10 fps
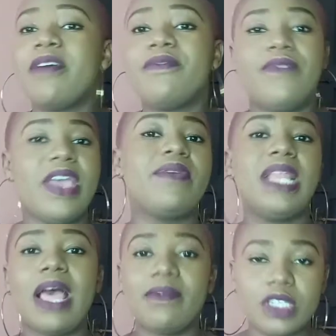very
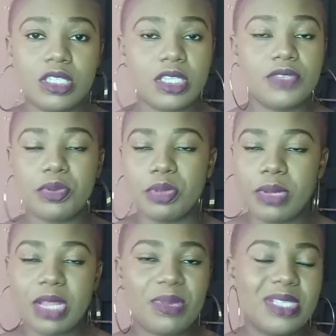lavish things for people
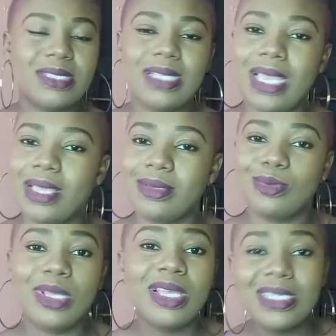and the person is like,
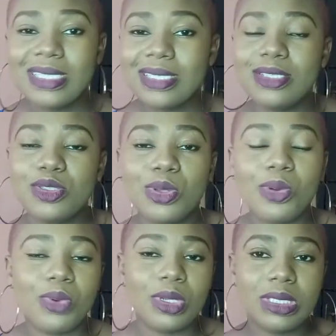this is
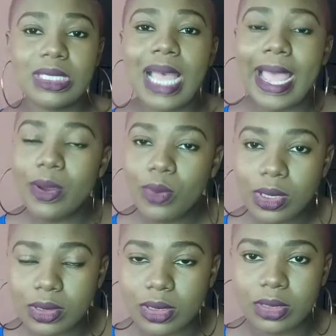not what I
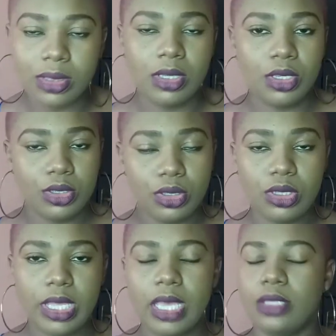want.
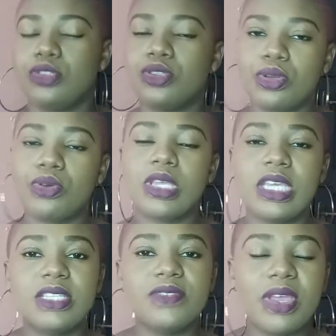You get? So
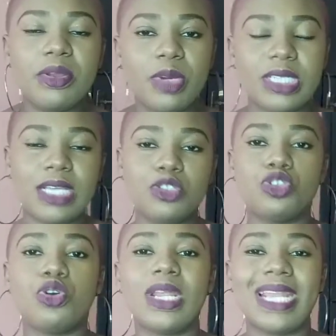it's very important
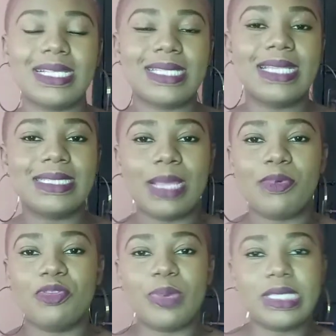you understand the type
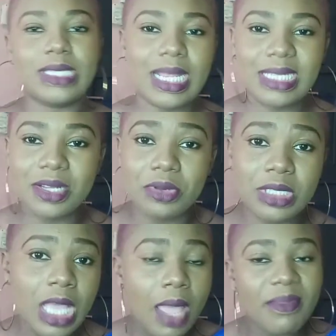of person you are dealing
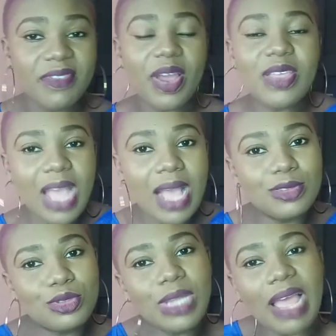with before you go
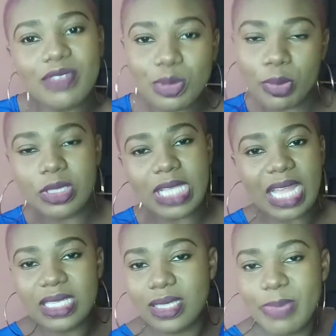and do lavish proposal
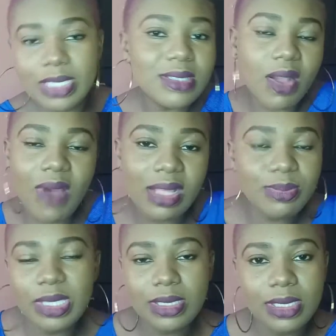and the person is a quiet
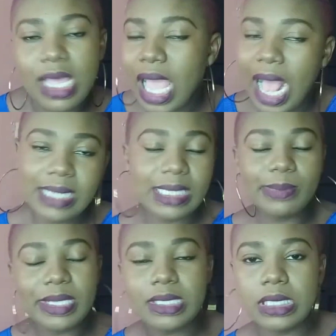person and the
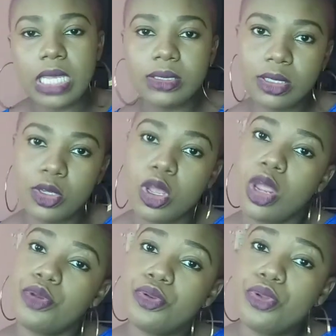person says
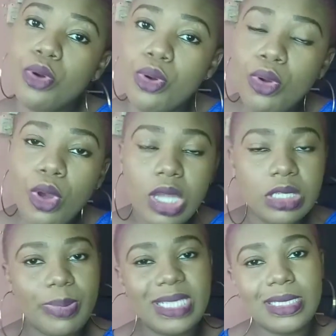no, or
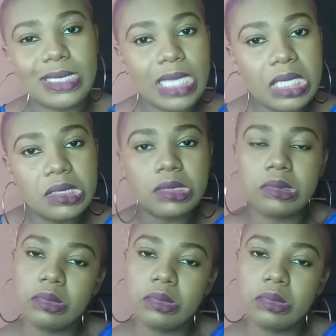the person says